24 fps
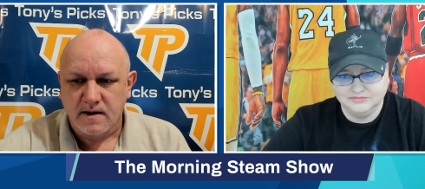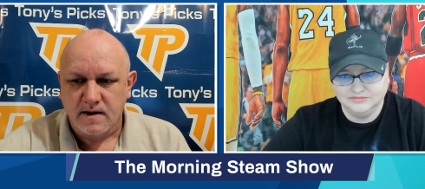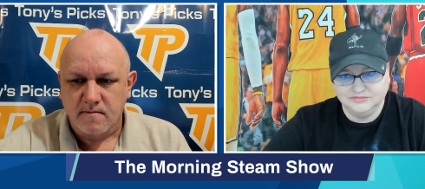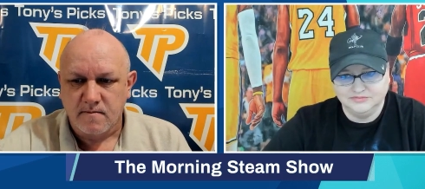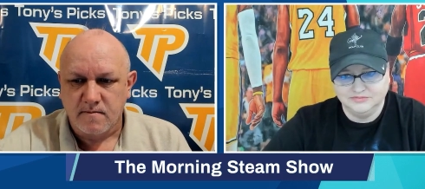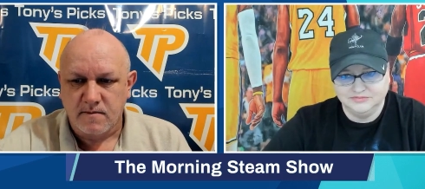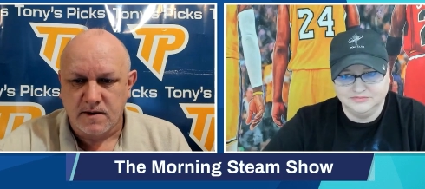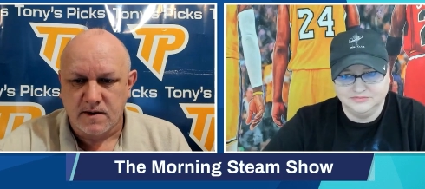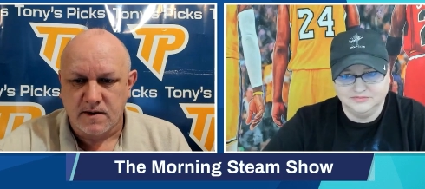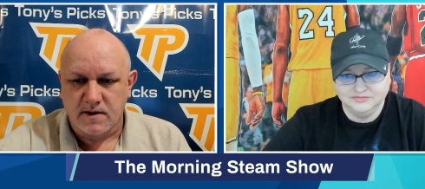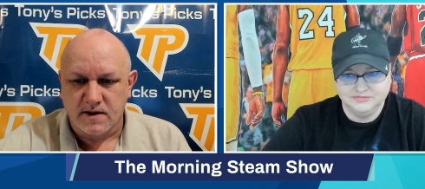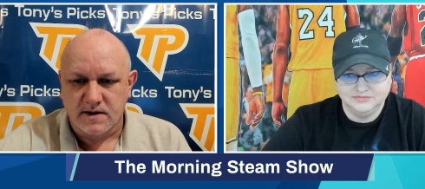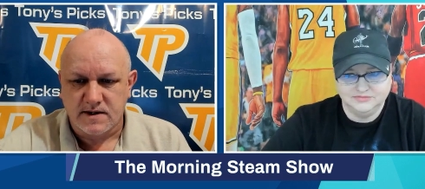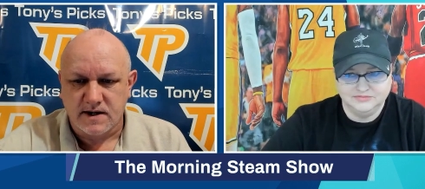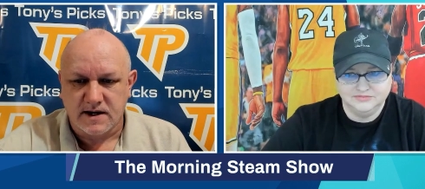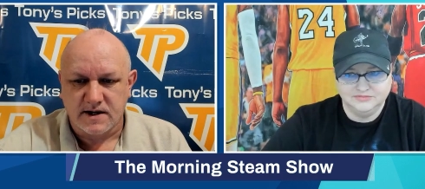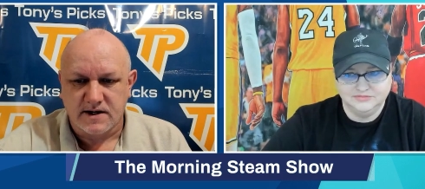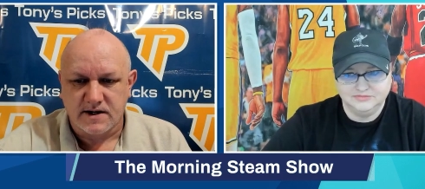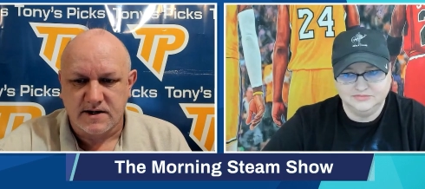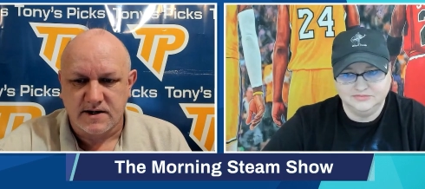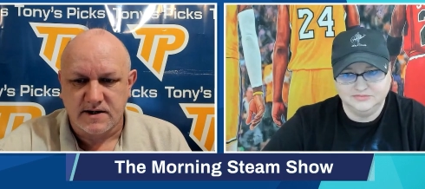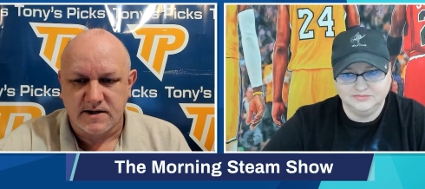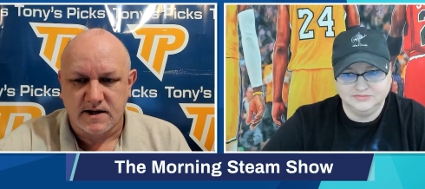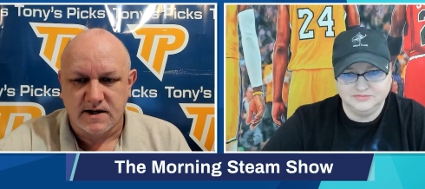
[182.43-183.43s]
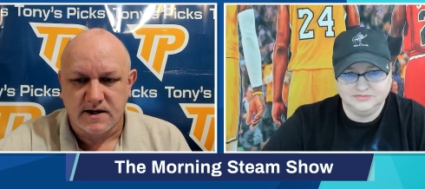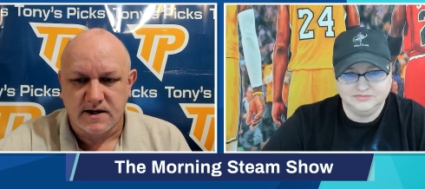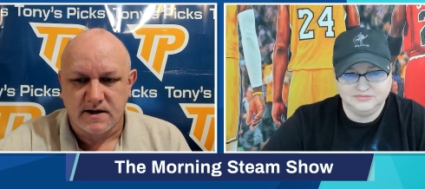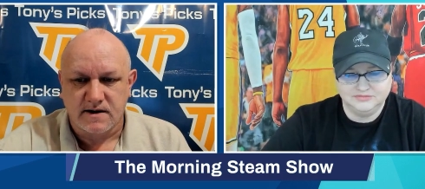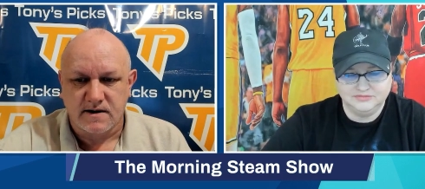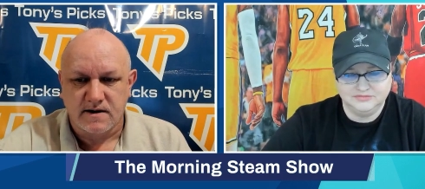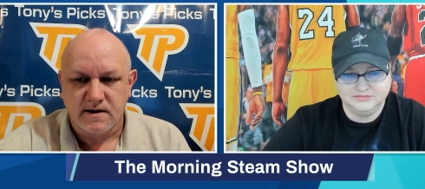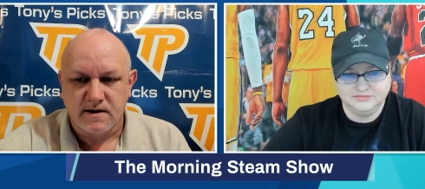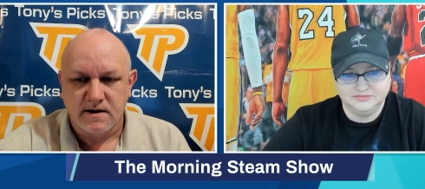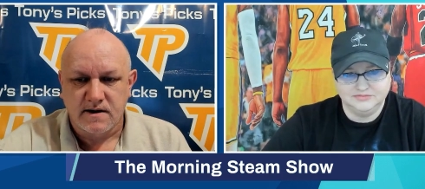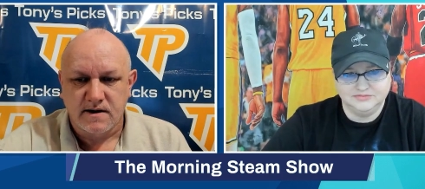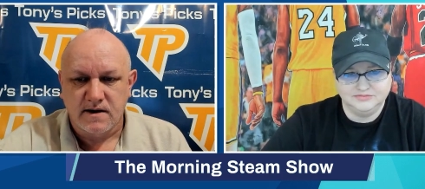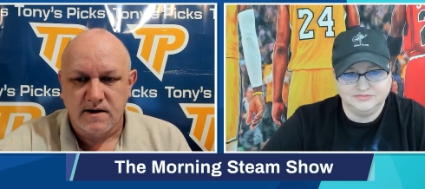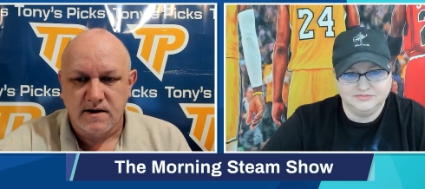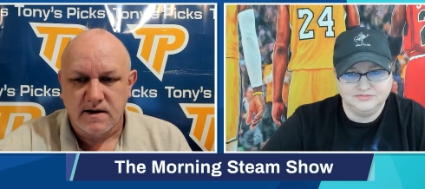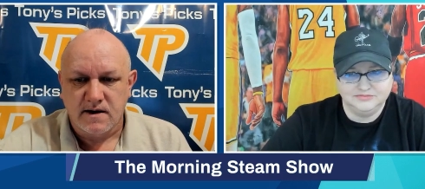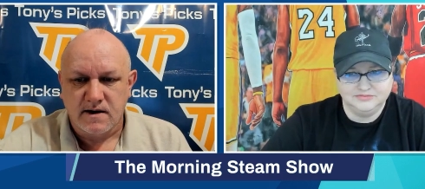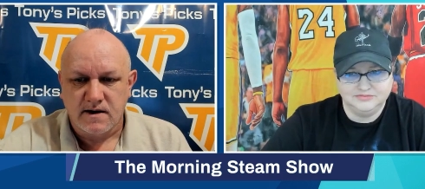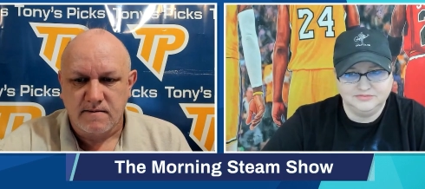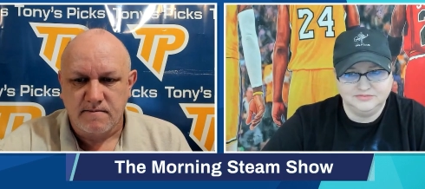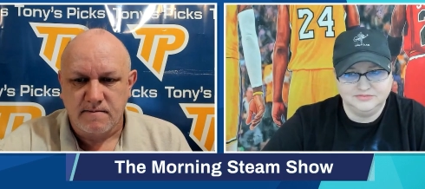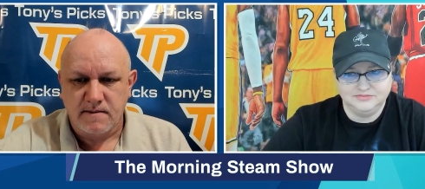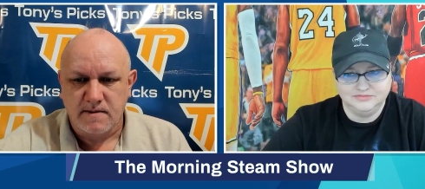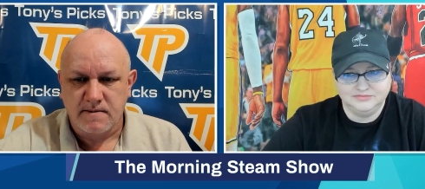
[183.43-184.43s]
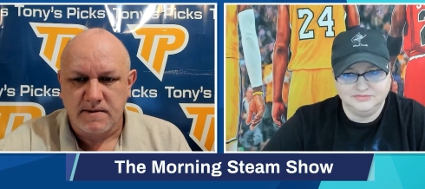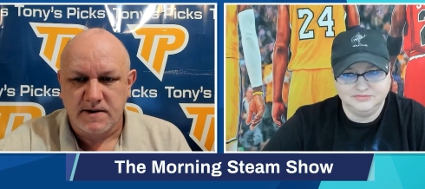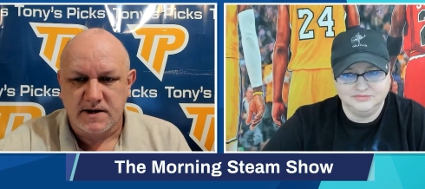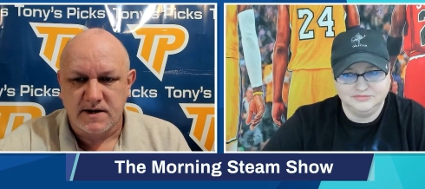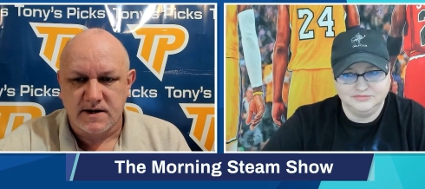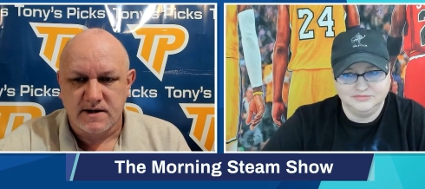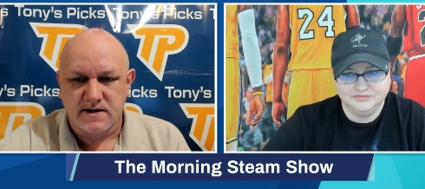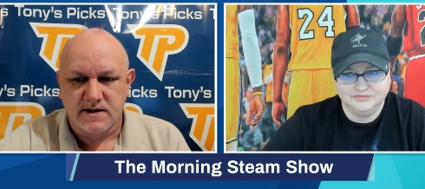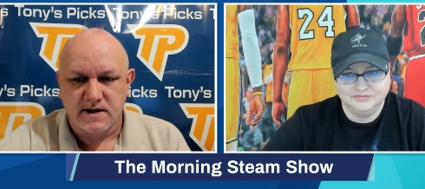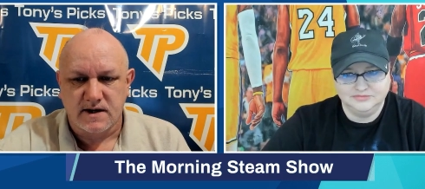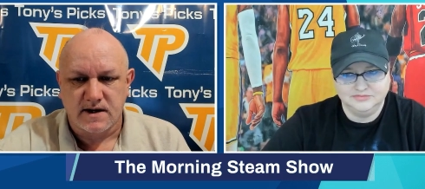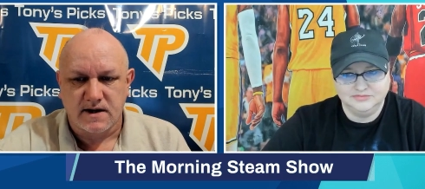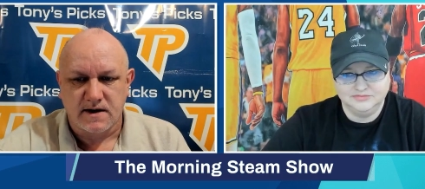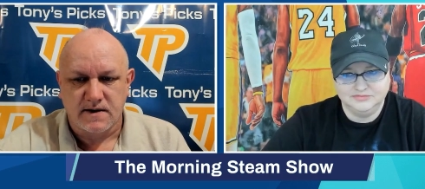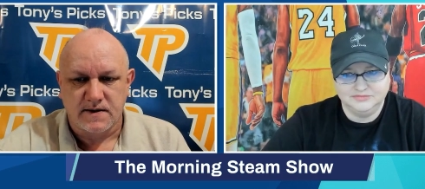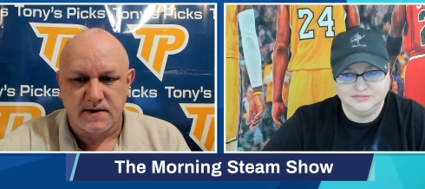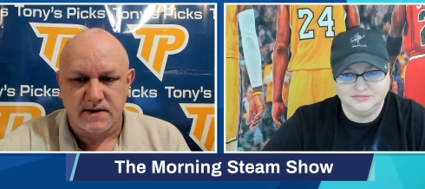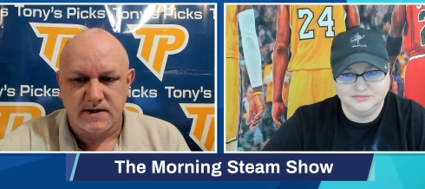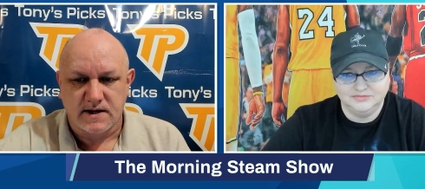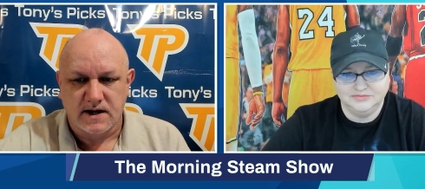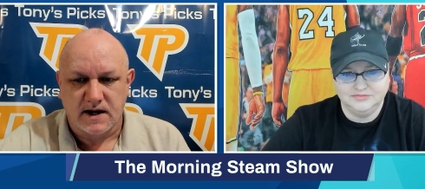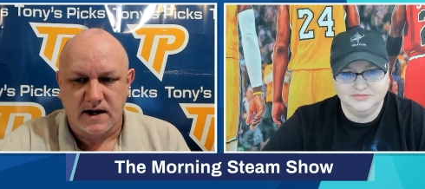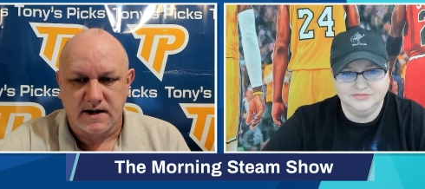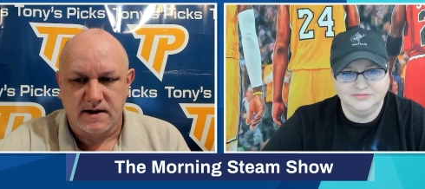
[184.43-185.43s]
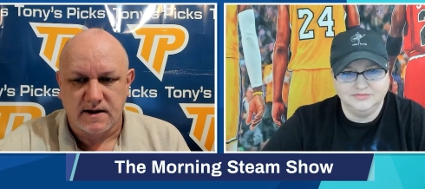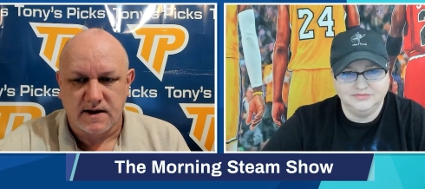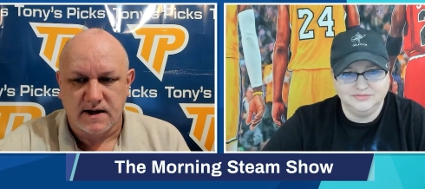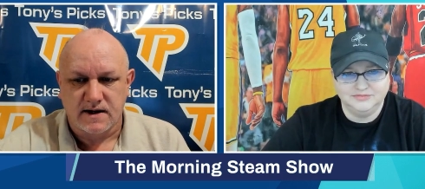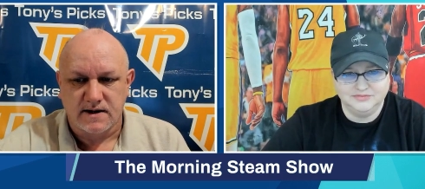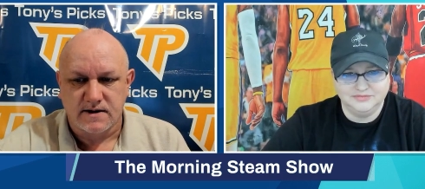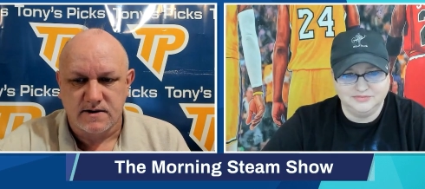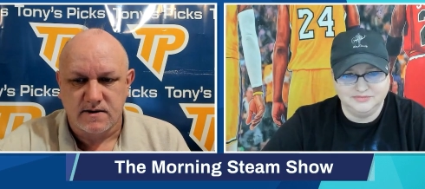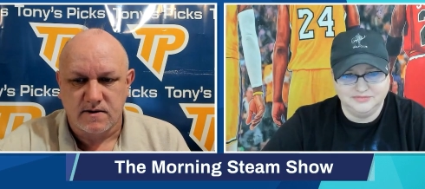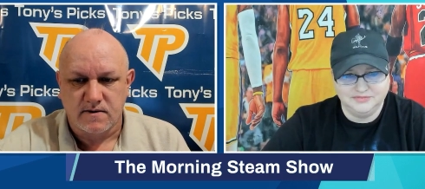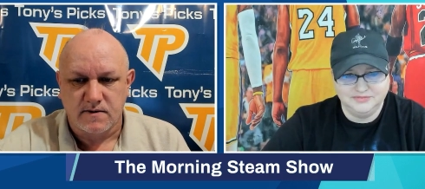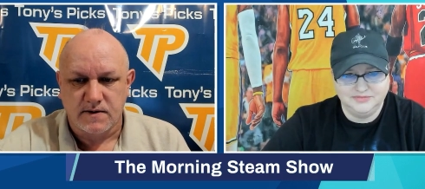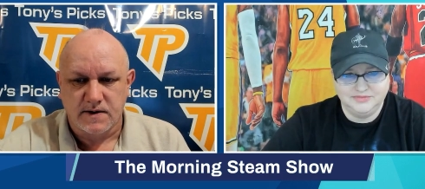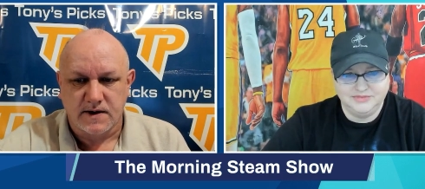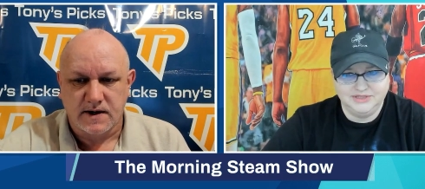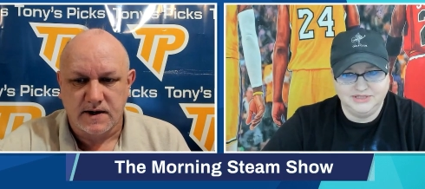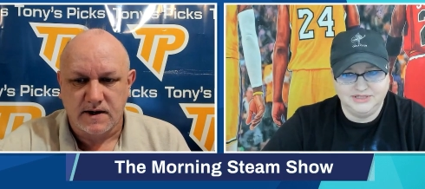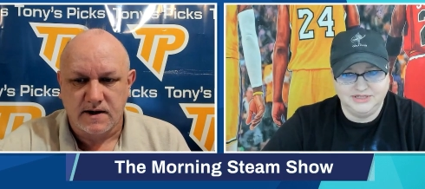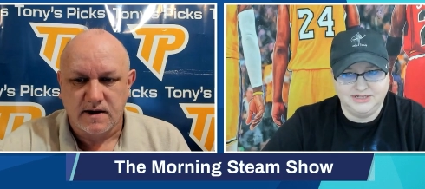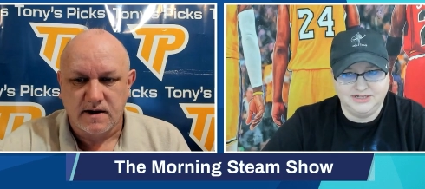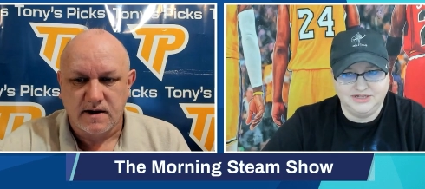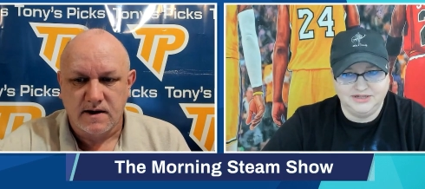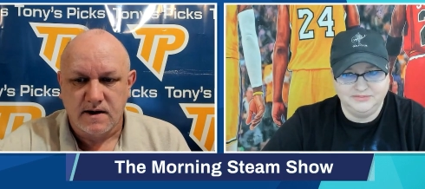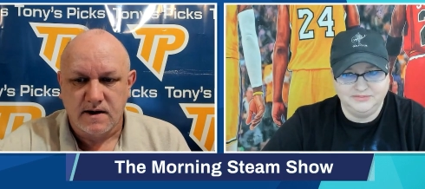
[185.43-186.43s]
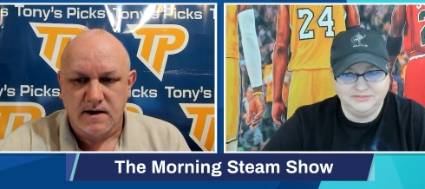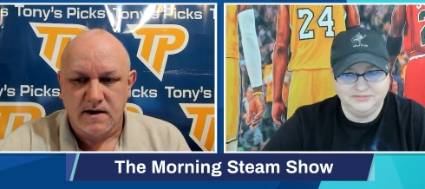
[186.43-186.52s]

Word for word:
Speaker 1: But looks like she's gonna. Maybe she's sitting on the sidelines only. Yeah.